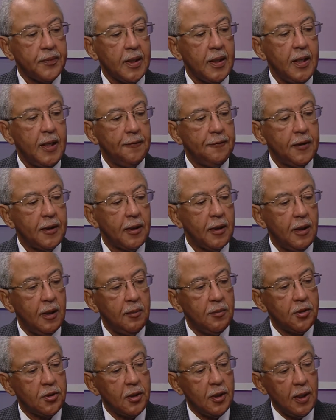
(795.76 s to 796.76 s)
If it
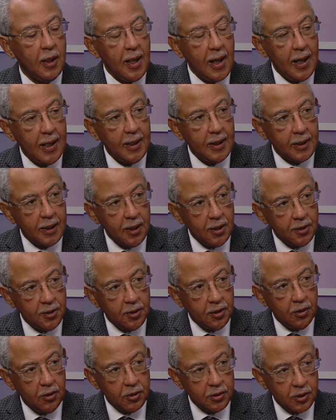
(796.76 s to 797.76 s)
comes to lie against
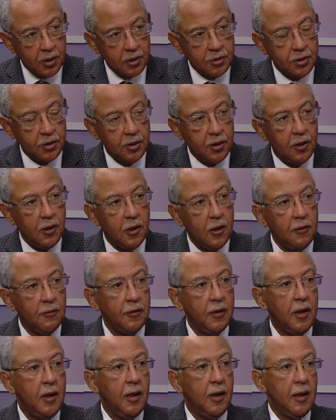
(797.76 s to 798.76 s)
or touch a nerve,
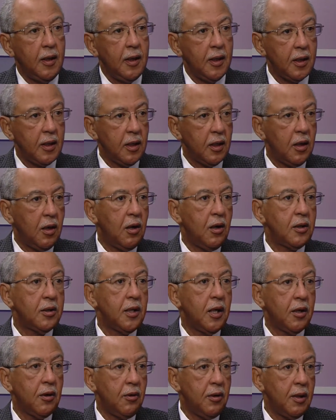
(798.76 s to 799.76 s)
it can cause
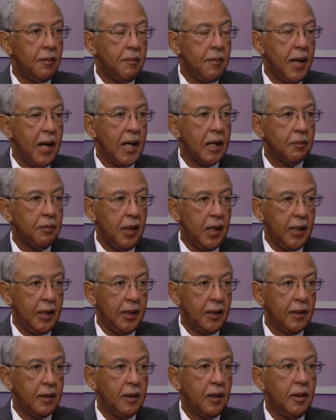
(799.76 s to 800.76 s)
not only back
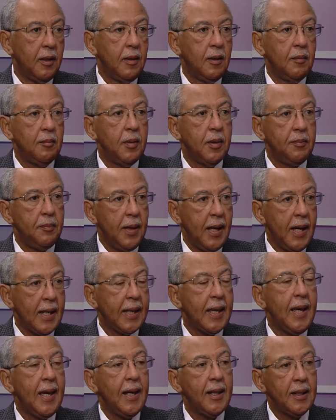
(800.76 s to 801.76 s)
pain, but
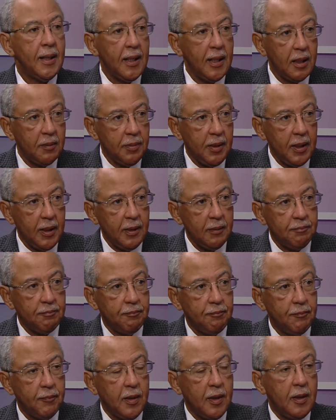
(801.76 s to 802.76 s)
back and leg pain.
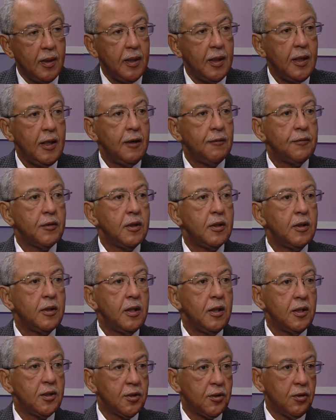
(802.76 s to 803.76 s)
If the
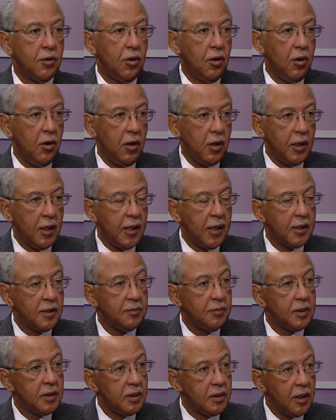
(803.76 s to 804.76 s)
disc
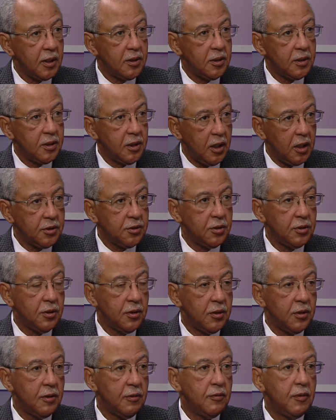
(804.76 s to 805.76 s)
herniates but doesn't touch a
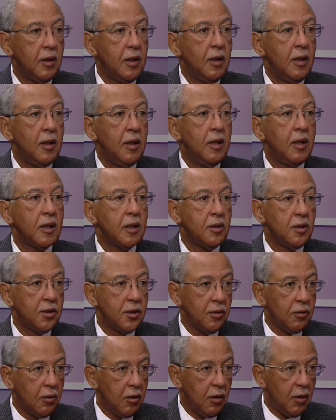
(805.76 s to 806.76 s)
nerve, it can
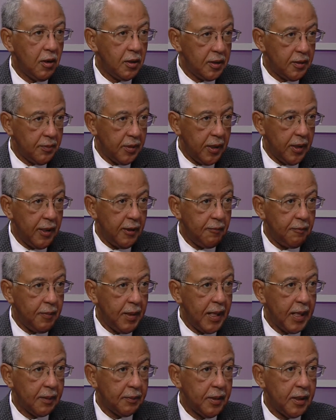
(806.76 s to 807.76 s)
still cause them to have
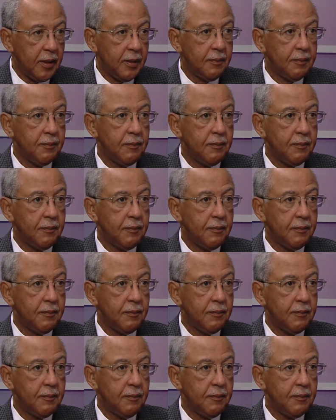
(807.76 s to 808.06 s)
back pain.